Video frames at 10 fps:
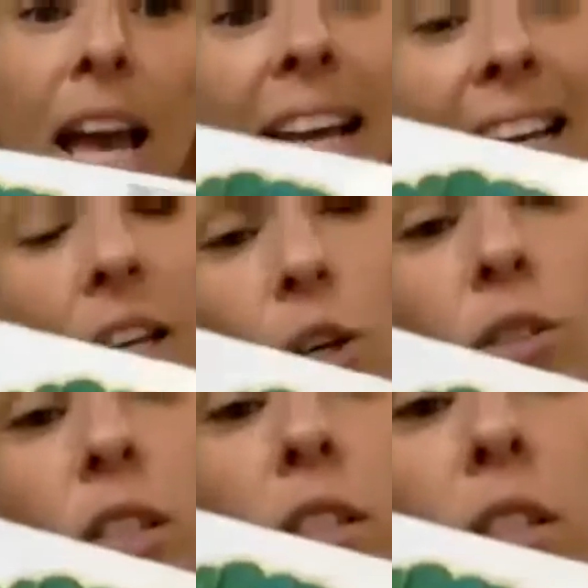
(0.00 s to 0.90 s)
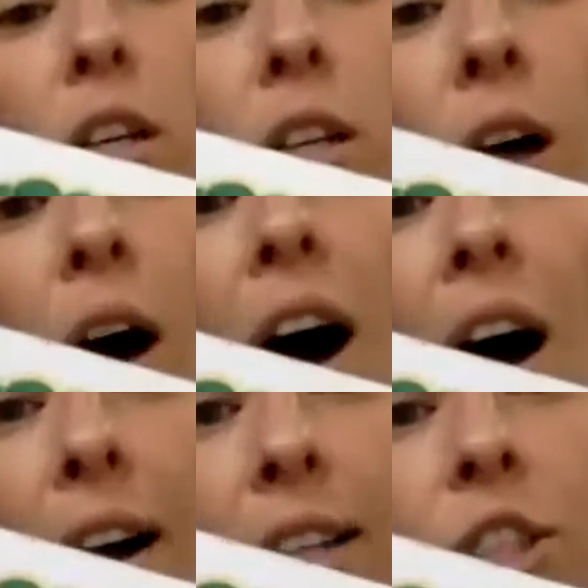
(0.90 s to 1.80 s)
He uses
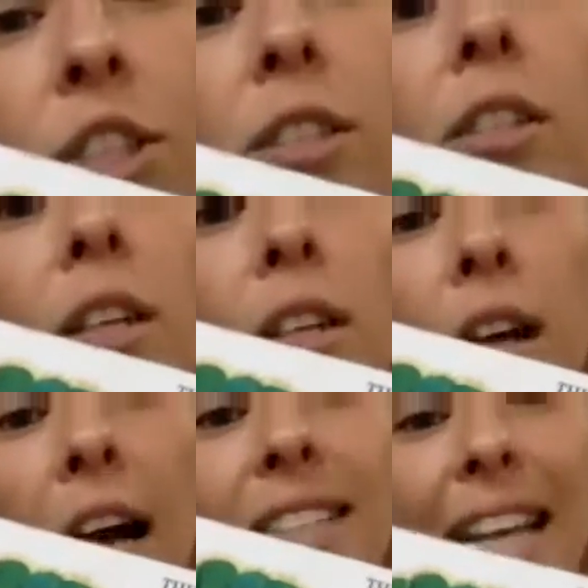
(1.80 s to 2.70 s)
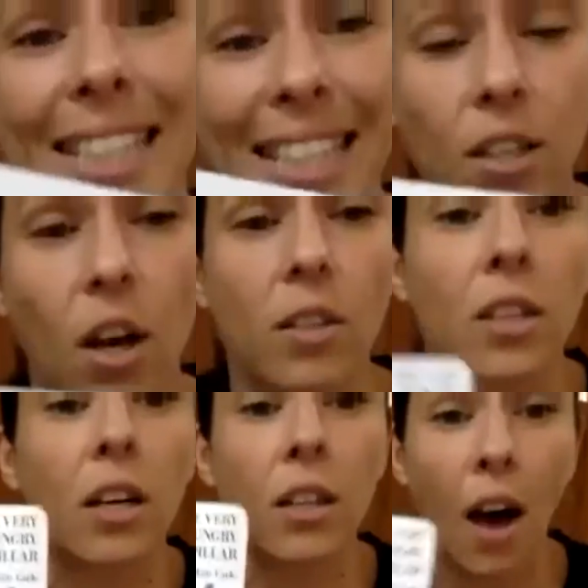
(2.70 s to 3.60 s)
collage, a technique called
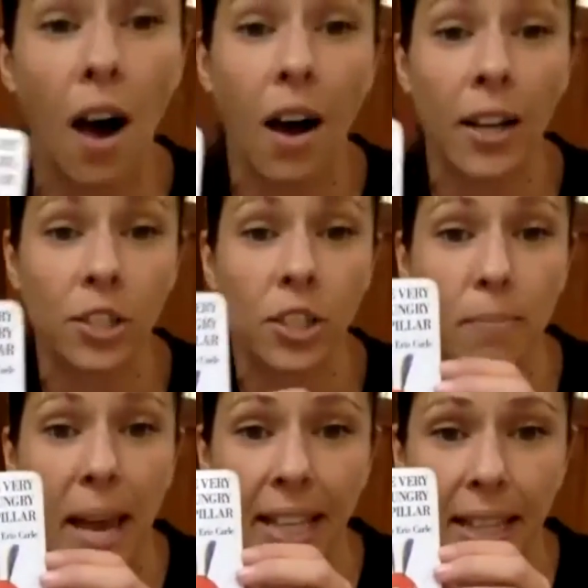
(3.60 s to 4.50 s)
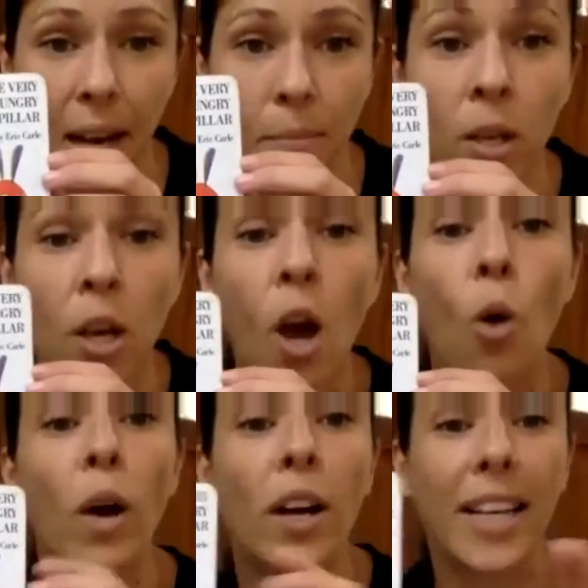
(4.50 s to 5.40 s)
collage to make them,
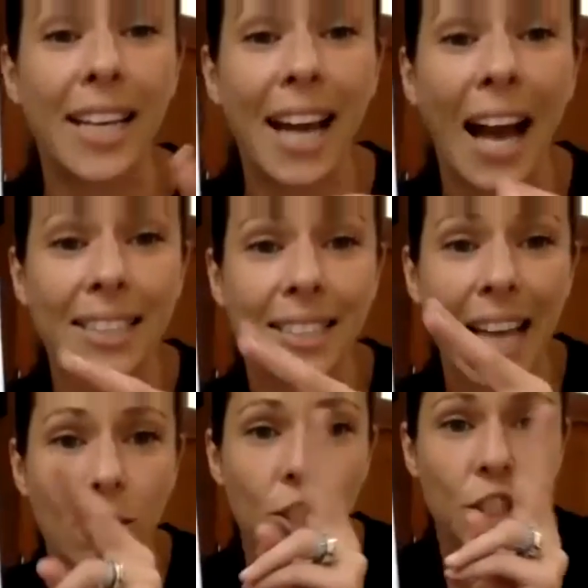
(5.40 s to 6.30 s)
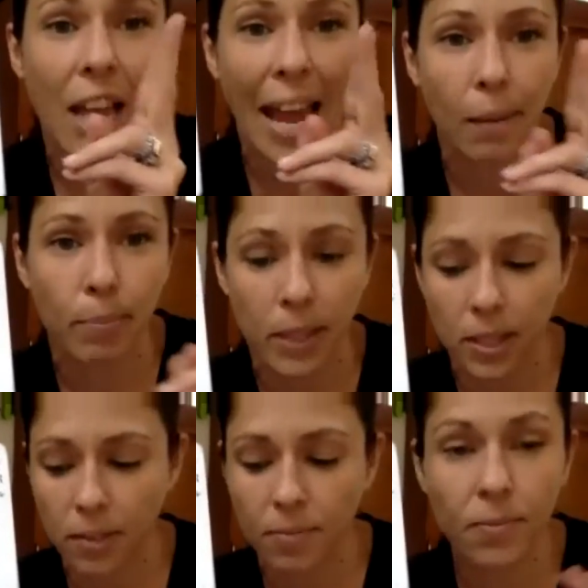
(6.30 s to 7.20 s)
where he cuts out
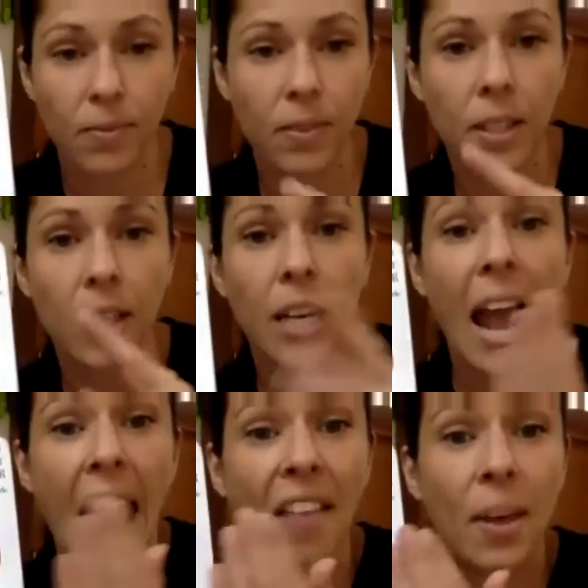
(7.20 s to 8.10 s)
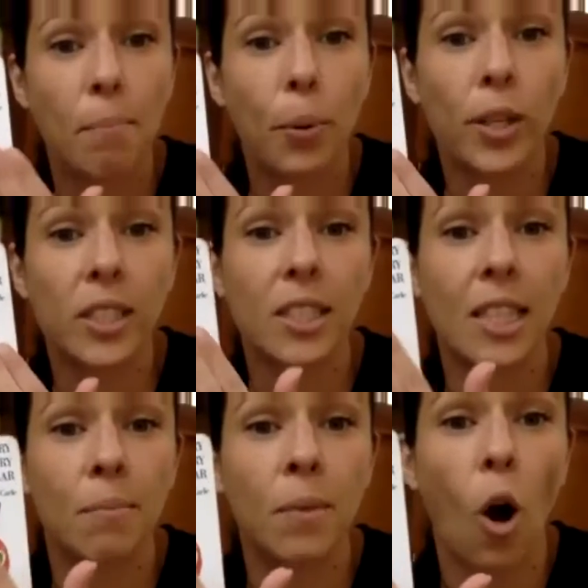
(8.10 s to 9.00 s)
shapes and then puts
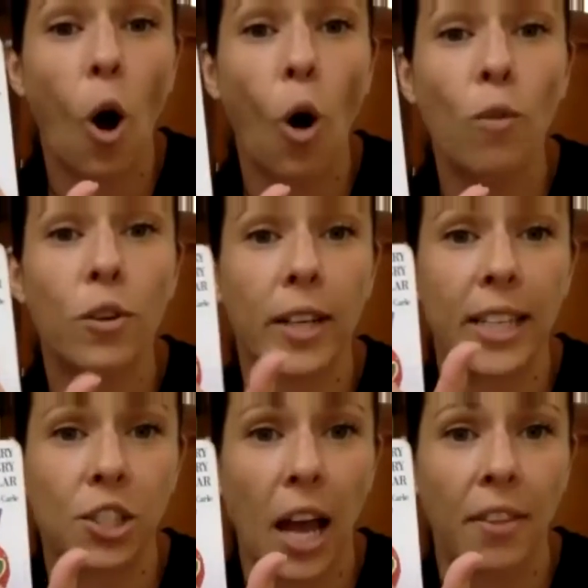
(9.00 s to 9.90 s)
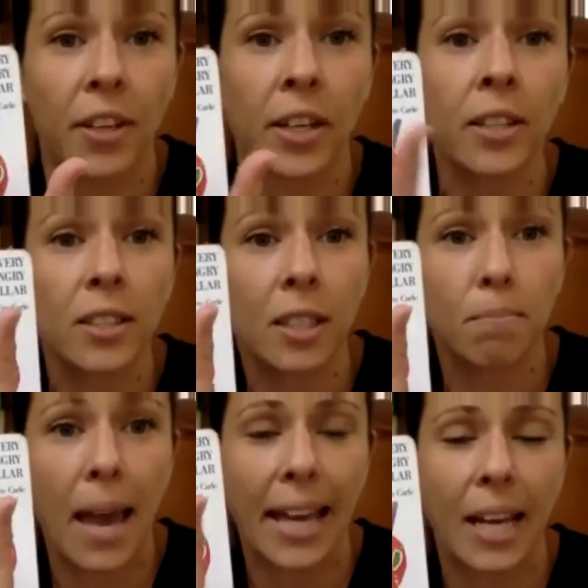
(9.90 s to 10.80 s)
them over each other to
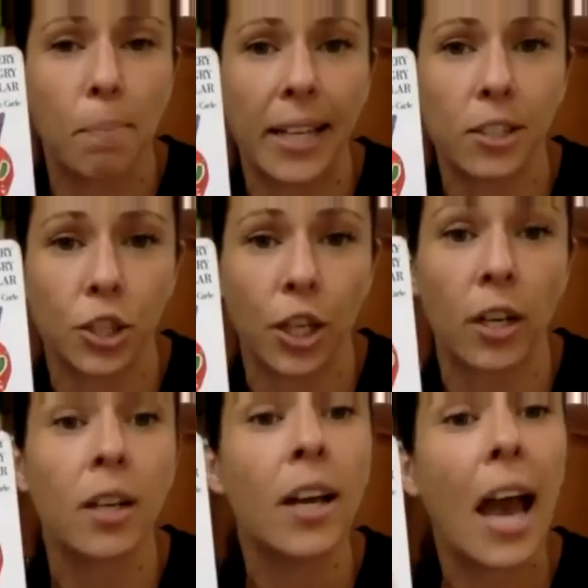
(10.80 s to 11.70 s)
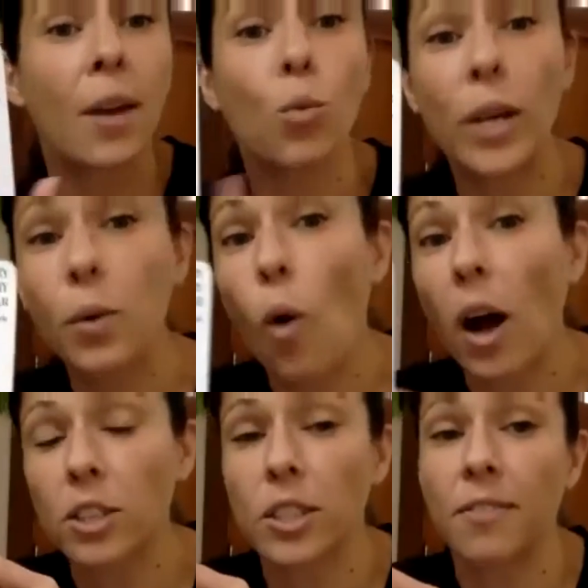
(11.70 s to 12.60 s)
make a picture. And we
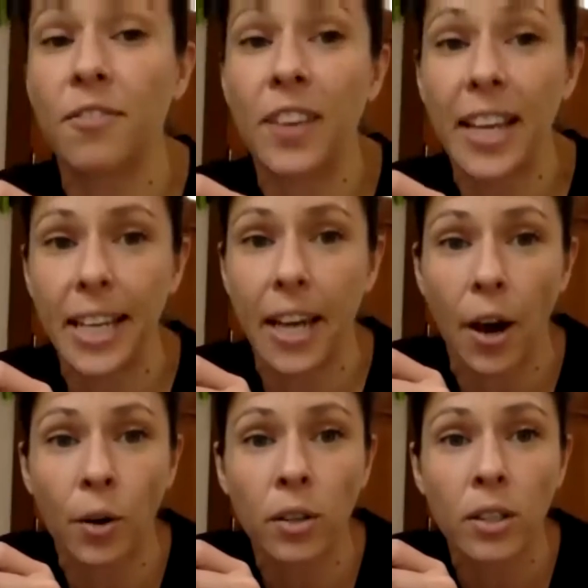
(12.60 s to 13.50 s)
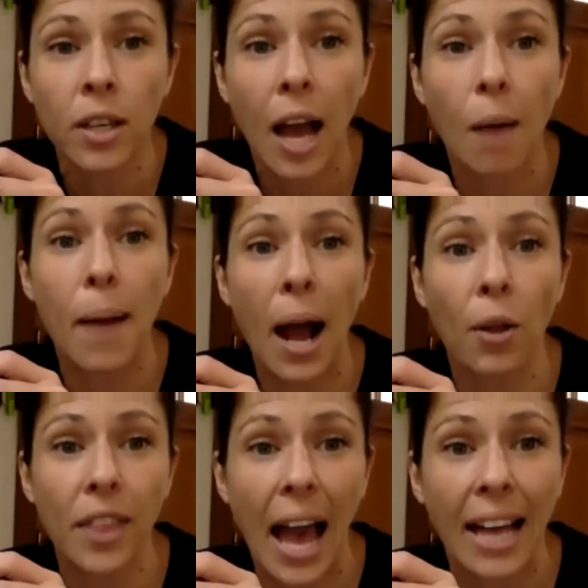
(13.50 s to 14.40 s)
watched a video
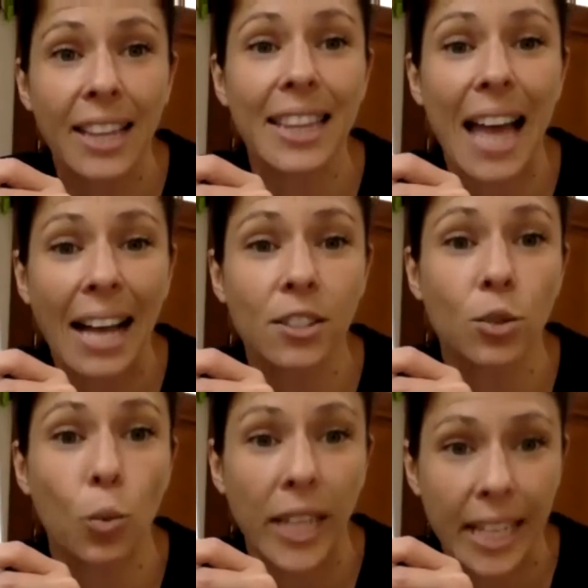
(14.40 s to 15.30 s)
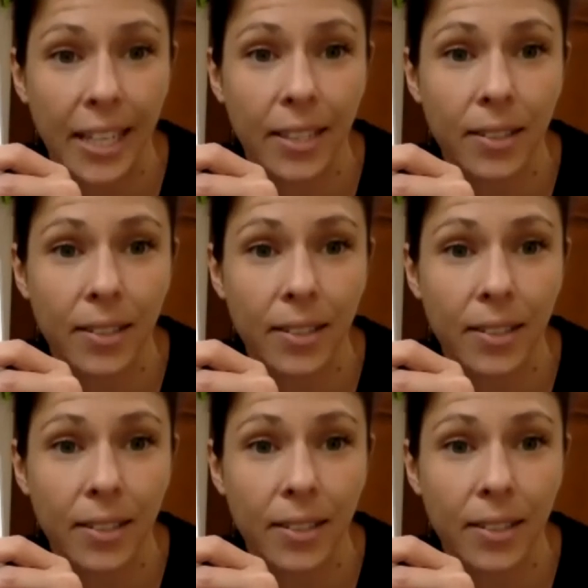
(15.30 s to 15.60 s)
about that last week.